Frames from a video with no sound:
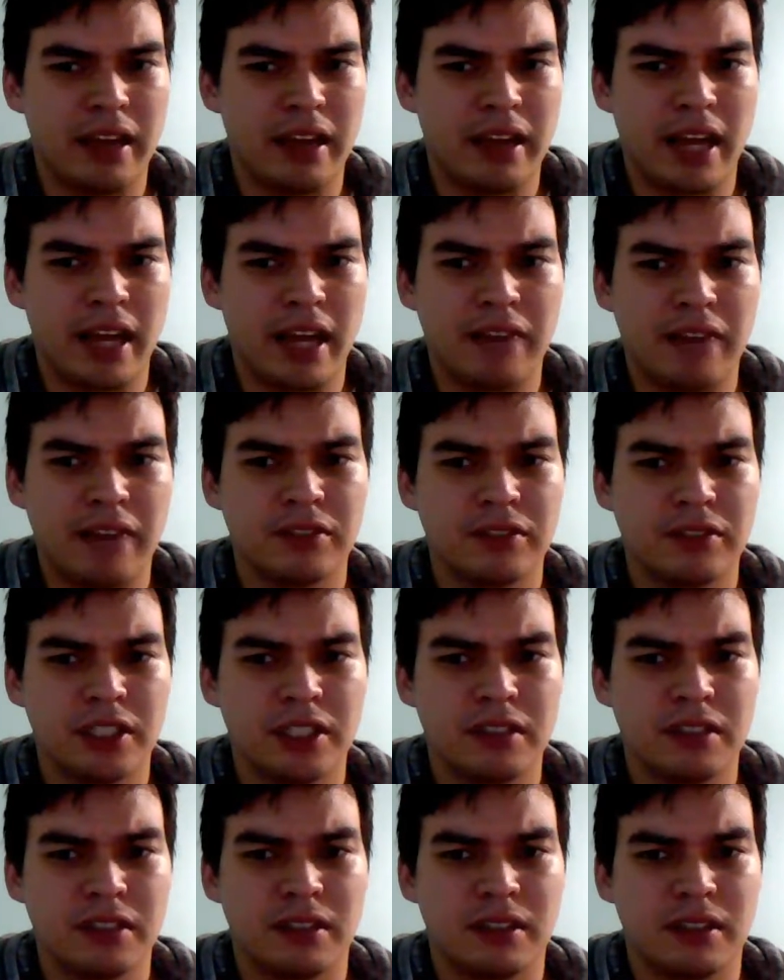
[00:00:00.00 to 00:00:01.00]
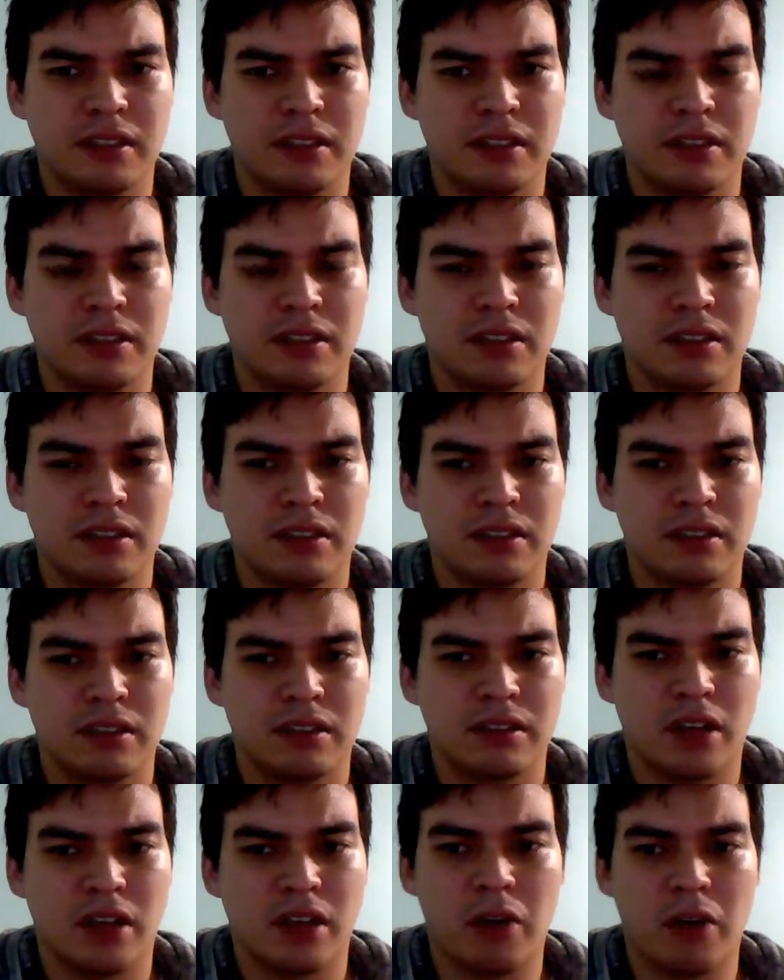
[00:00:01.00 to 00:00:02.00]
Avery?
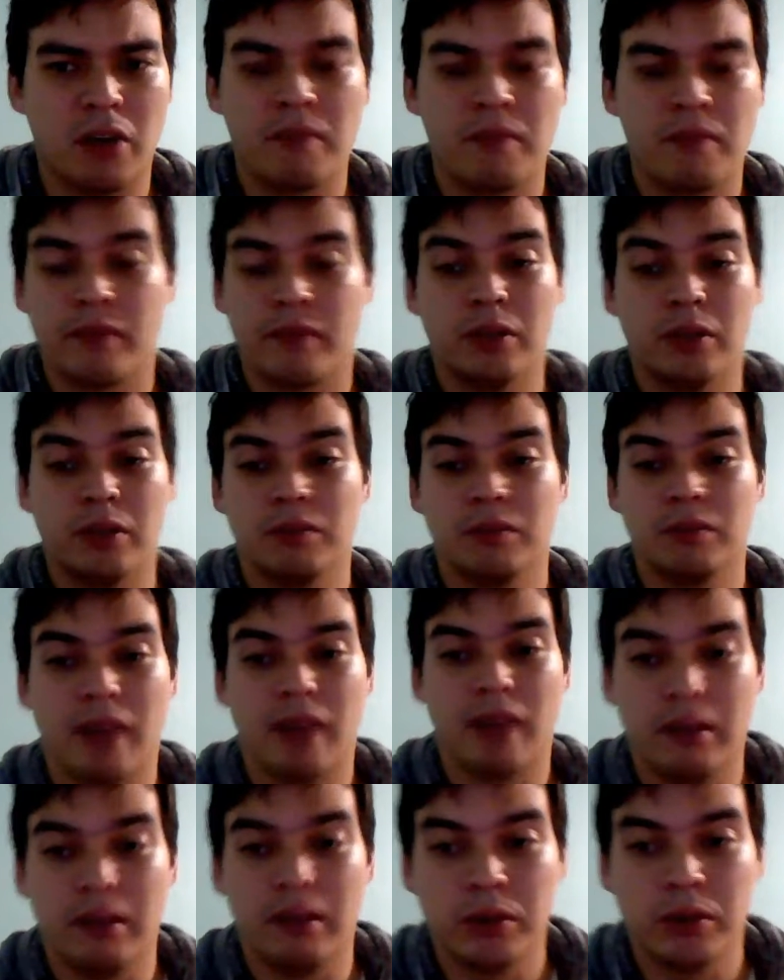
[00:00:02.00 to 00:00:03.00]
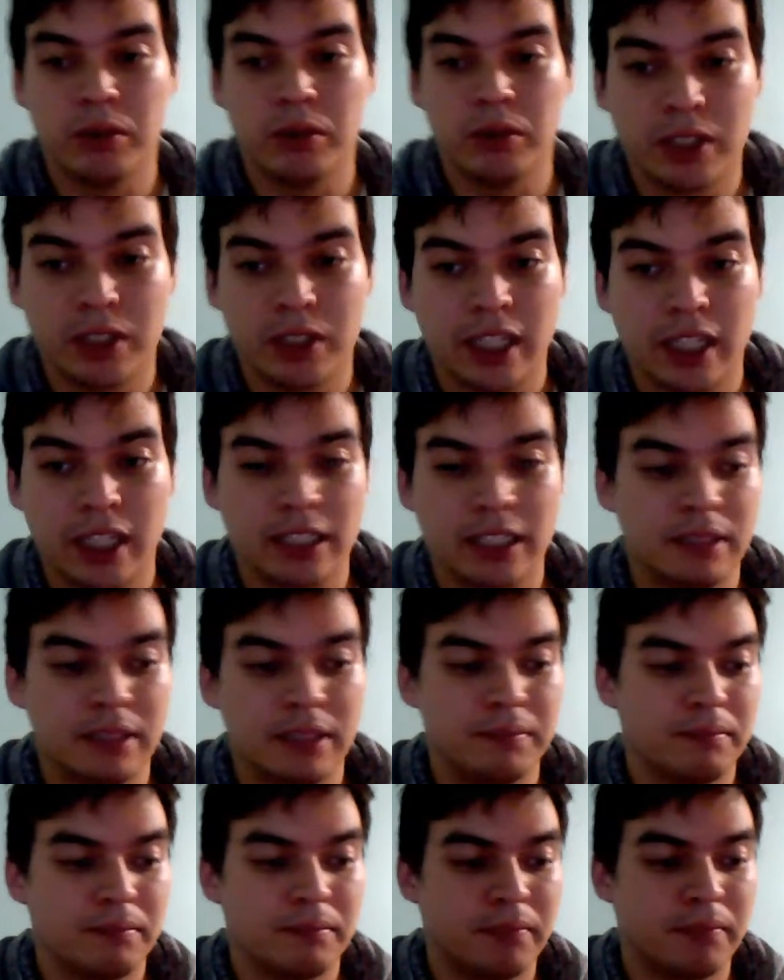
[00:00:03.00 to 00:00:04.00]
Oh, we'll just text
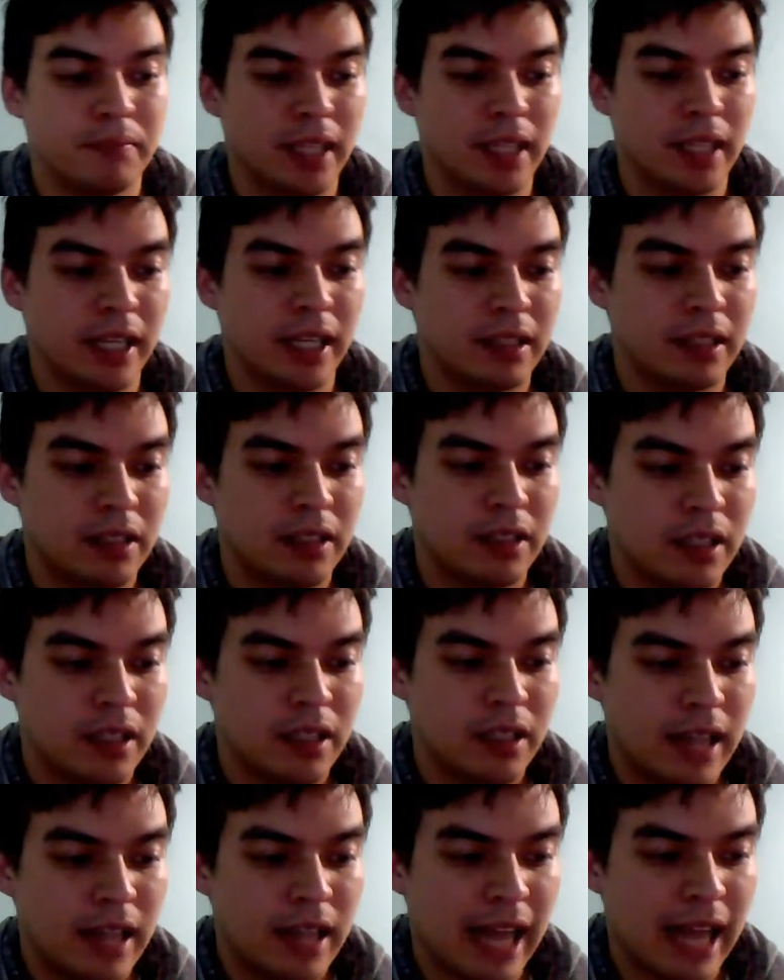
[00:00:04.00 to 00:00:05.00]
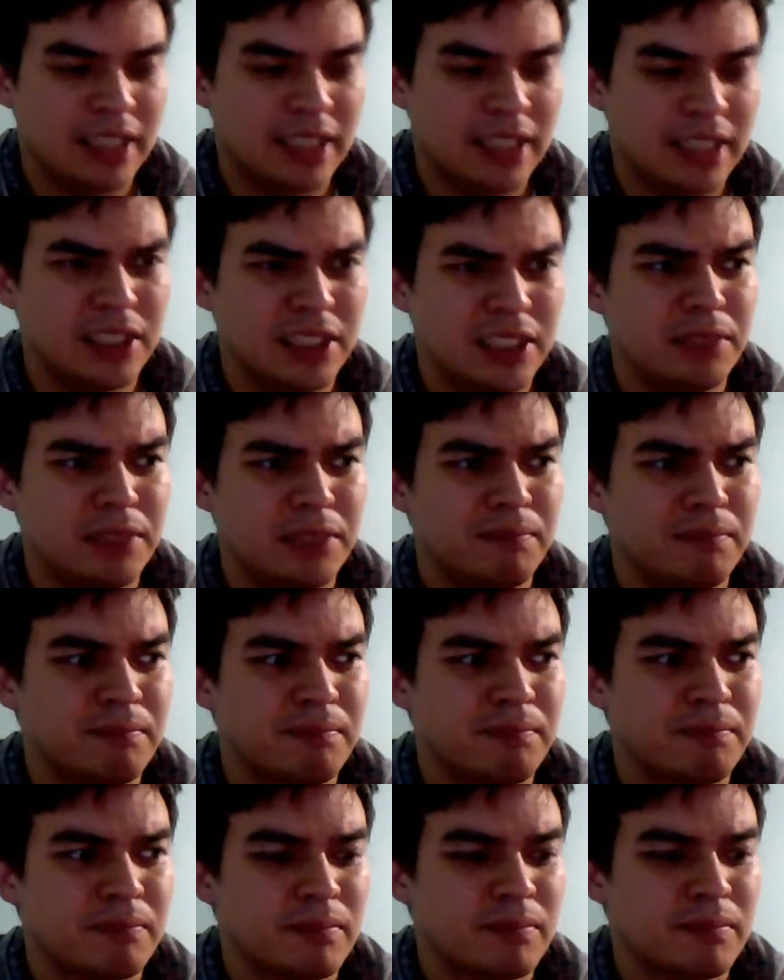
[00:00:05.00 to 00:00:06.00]
him. But like, Allison, is it?
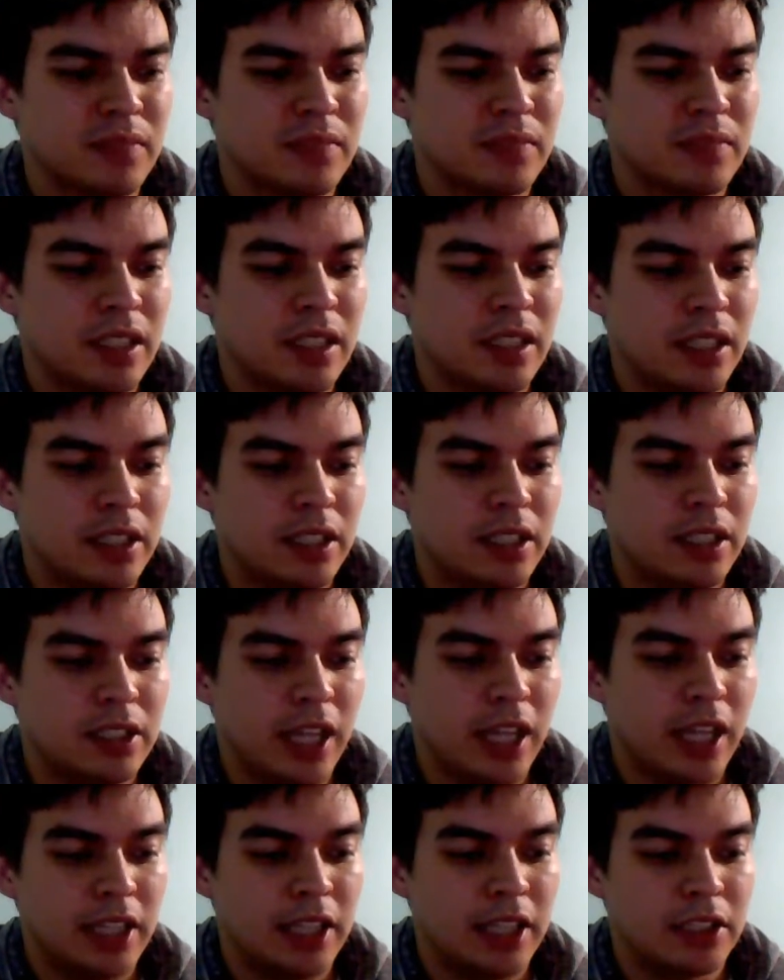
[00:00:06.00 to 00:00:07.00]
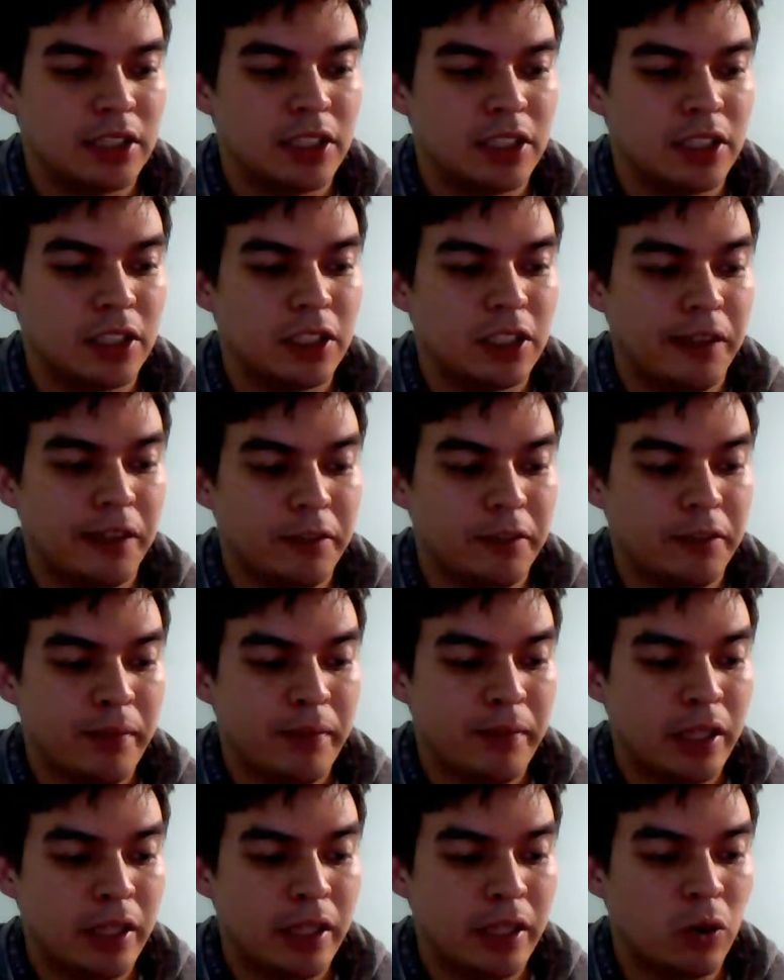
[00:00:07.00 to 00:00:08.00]
She didn't come to the
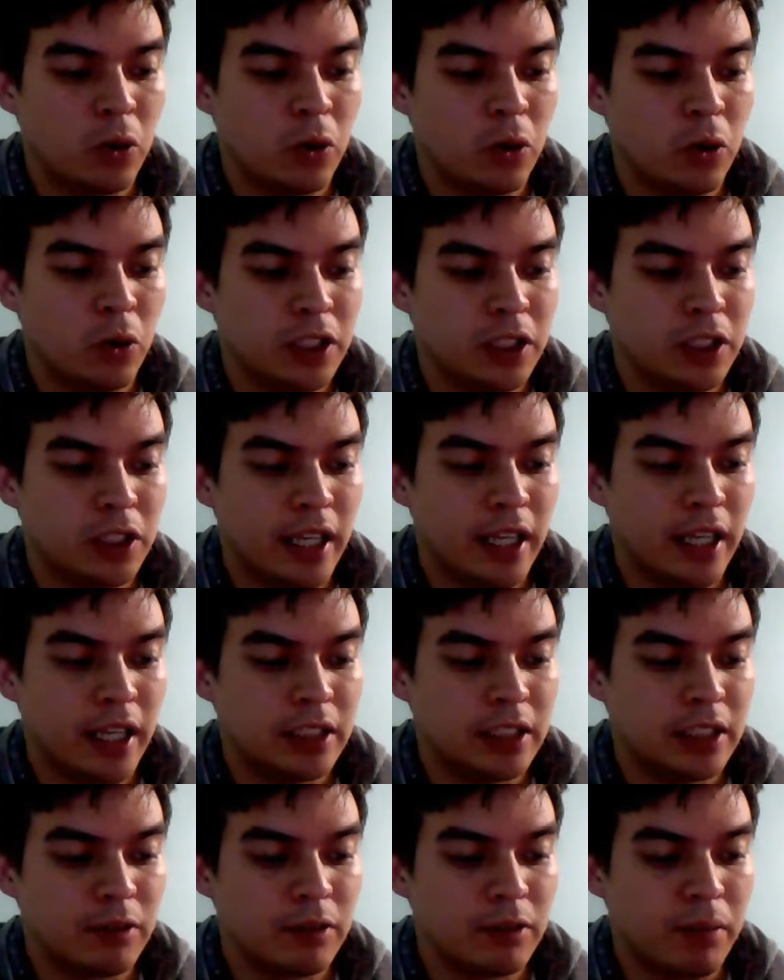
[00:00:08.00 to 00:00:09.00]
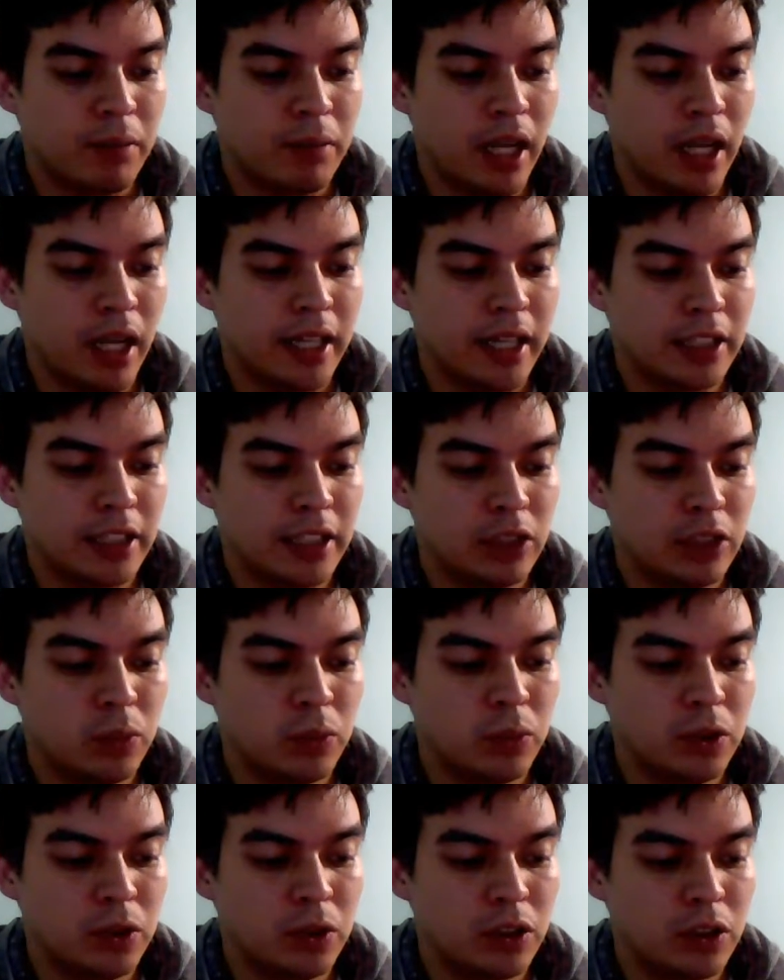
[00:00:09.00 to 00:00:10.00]
meeting, she didn't reply that she
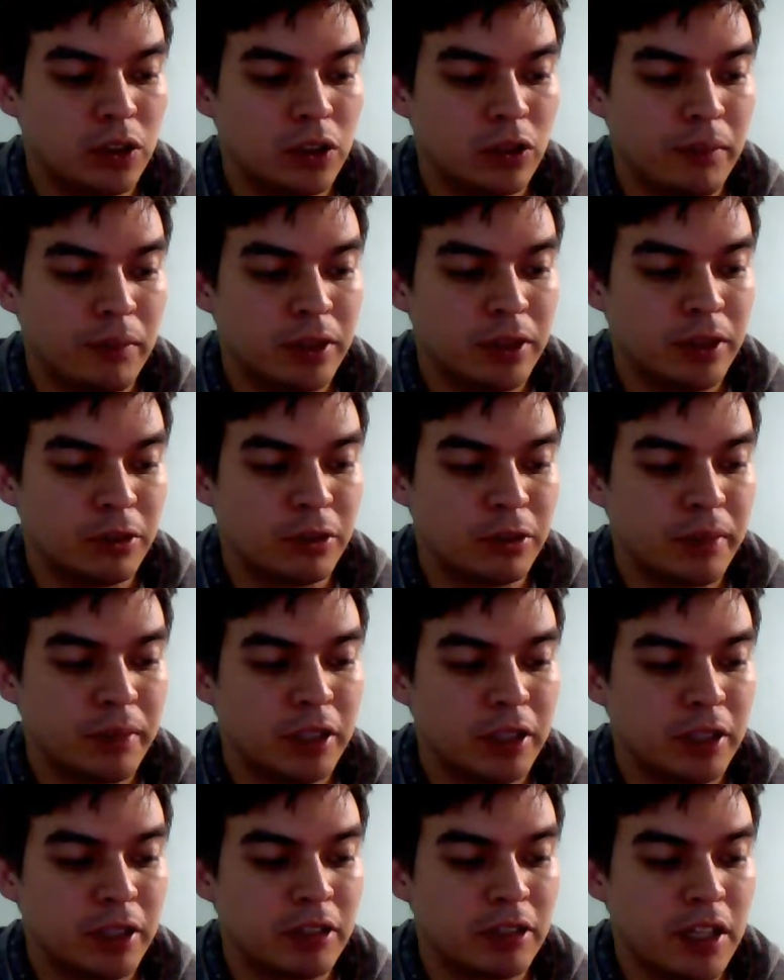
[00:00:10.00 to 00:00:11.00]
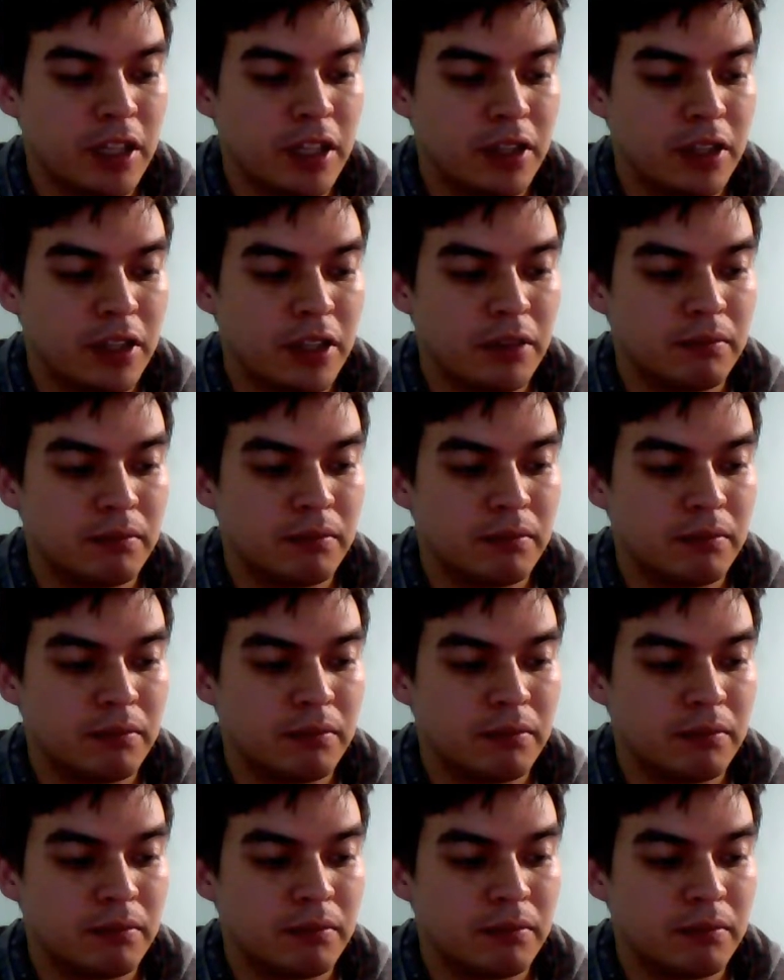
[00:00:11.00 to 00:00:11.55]
was going to miss our meeting or anything.